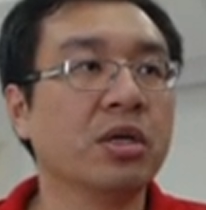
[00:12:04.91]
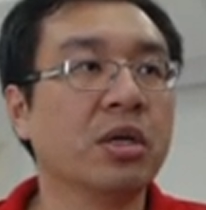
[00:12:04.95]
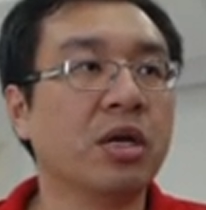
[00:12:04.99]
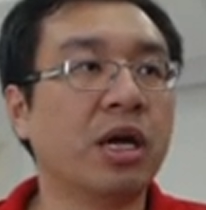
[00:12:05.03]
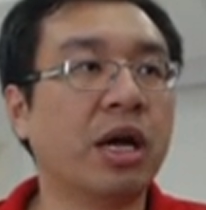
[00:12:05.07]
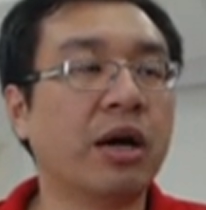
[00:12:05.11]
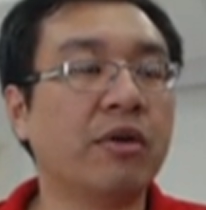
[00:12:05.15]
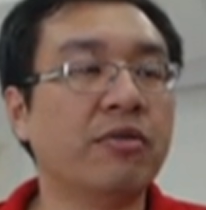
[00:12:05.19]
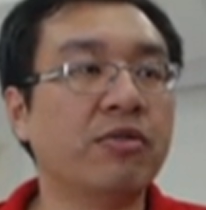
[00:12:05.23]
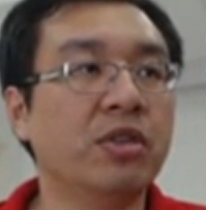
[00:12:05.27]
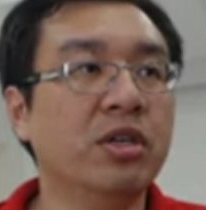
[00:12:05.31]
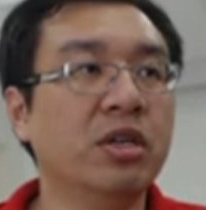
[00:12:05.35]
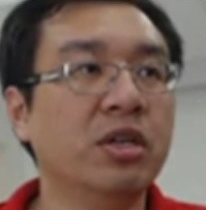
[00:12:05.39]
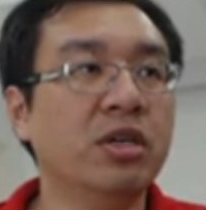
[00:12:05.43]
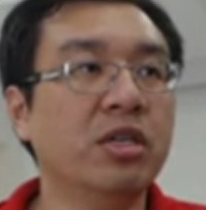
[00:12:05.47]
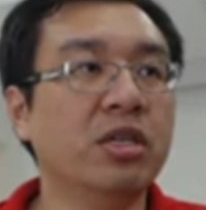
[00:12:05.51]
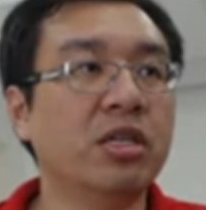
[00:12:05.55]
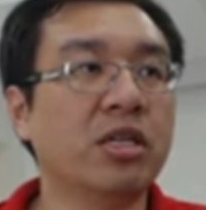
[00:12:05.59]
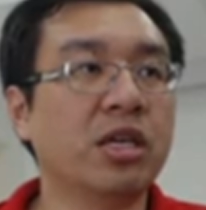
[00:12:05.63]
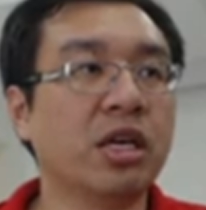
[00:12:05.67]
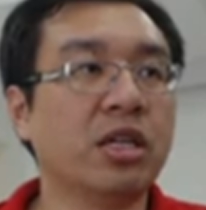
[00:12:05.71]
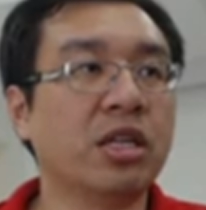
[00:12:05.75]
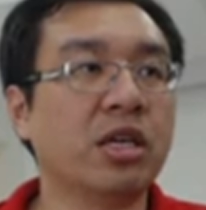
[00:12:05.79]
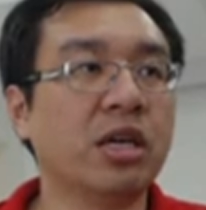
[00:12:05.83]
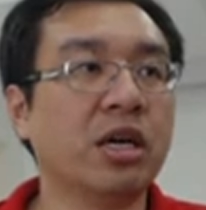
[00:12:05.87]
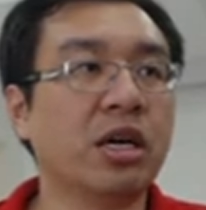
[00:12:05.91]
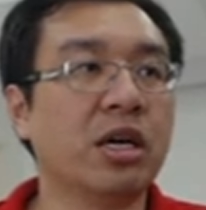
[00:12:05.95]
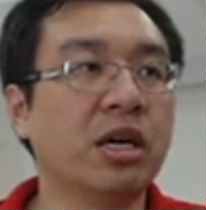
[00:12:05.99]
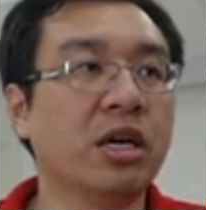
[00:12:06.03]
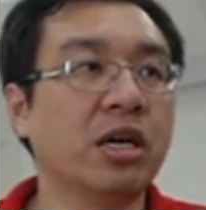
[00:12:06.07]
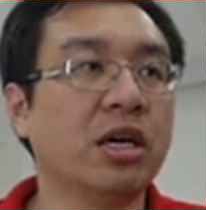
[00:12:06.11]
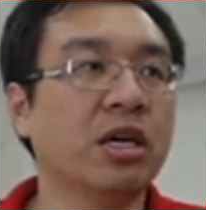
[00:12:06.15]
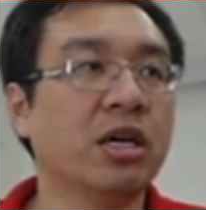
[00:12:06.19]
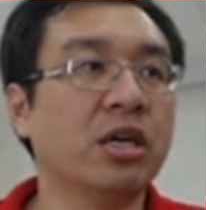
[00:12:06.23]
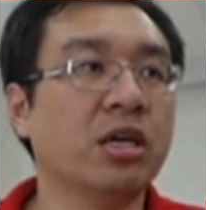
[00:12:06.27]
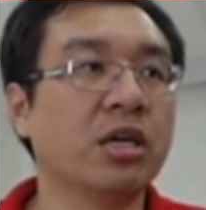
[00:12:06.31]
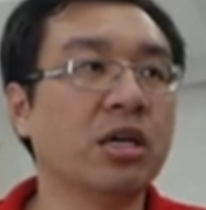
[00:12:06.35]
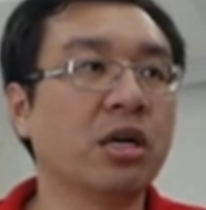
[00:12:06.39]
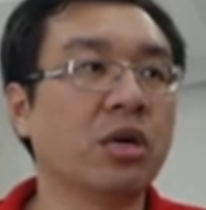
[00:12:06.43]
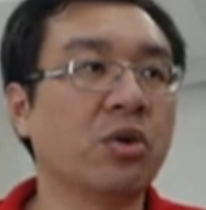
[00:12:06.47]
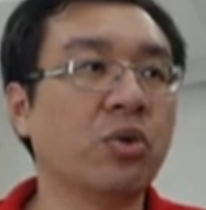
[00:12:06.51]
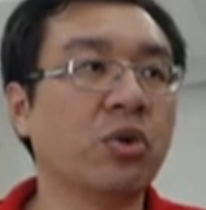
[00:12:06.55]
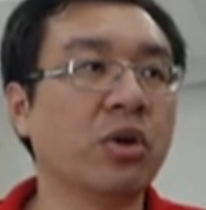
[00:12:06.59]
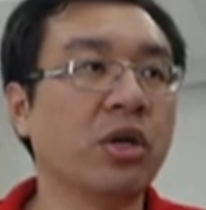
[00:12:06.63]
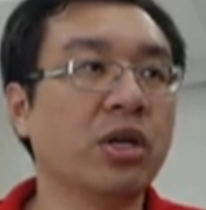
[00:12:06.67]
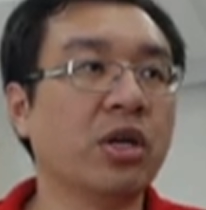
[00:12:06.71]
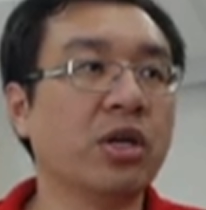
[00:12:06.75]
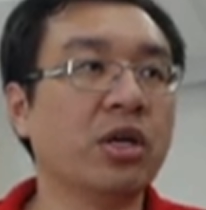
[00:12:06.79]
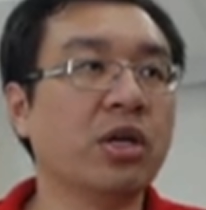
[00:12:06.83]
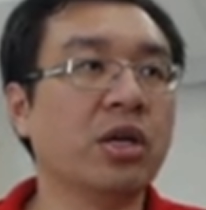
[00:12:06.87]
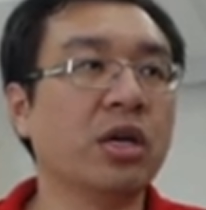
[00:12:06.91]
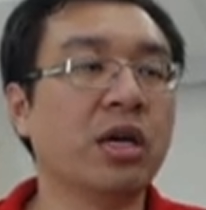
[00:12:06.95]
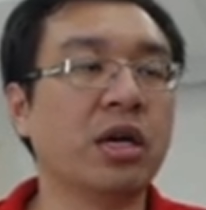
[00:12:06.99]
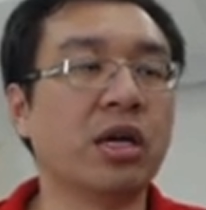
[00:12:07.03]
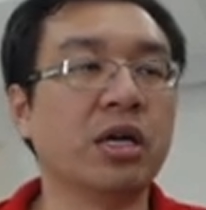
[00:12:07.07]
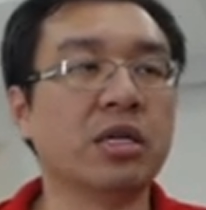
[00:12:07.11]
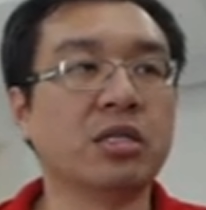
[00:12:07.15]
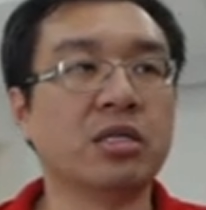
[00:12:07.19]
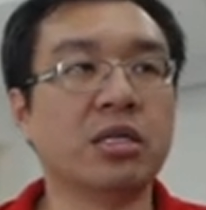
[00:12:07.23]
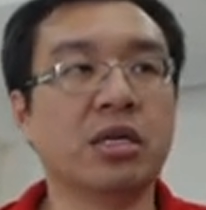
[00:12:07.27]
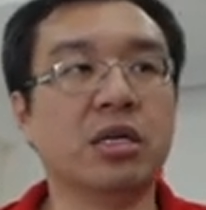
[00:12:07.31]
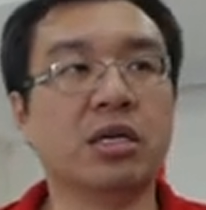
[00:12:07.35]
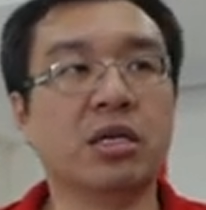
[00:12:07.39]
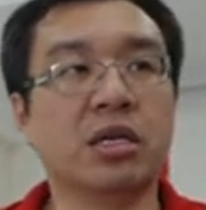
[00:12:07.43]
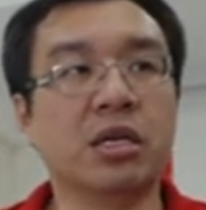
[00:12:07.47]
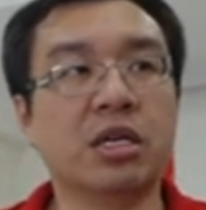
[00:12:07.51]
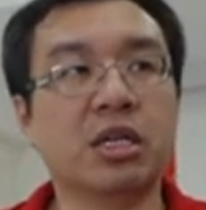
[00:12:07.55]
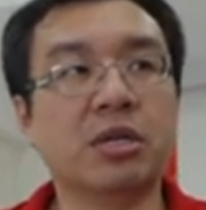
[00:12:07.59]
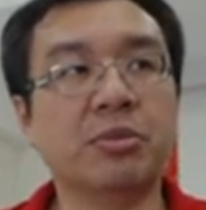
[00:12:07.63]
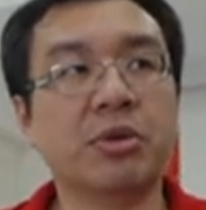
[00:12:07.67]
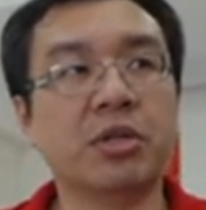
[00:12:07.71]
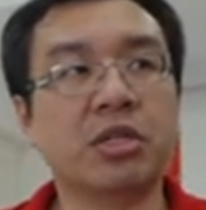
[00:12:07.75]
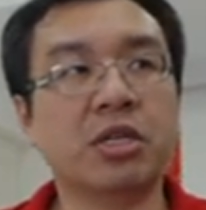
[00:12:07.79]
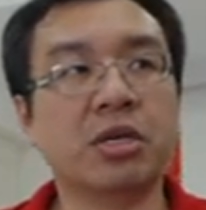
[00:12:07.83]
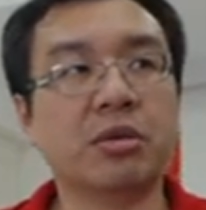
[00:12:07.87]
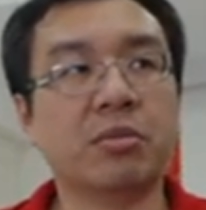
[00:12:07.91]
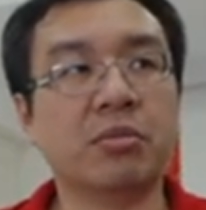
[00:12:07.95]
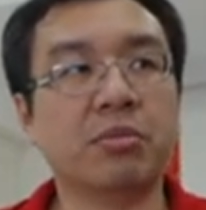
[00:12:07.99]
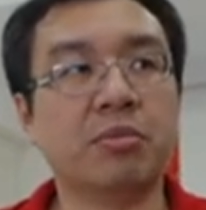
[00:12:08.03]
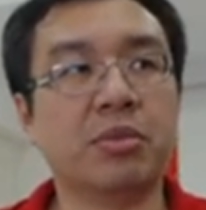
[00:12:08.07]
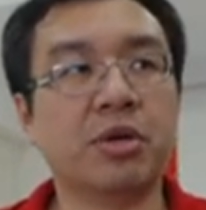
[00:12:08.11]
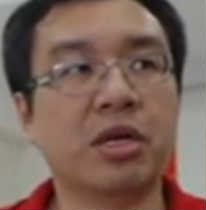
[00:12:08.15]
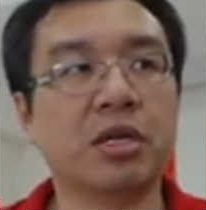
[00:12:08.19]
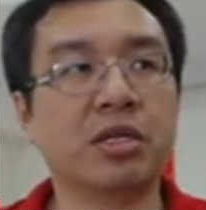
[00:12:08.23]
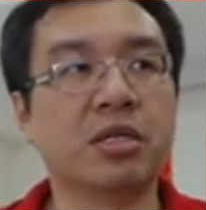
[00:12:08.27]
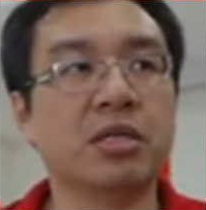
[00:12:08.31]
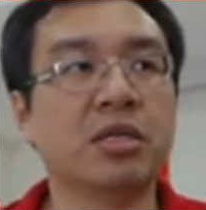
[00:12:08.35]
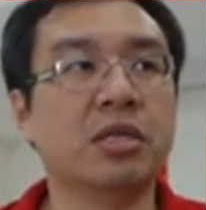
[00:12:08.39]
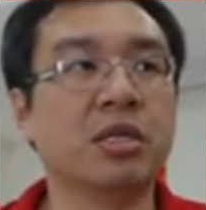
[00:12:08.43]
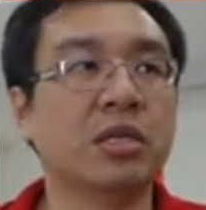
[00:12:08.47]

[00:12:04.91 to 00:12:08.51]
after the attack, the queen has a limited place.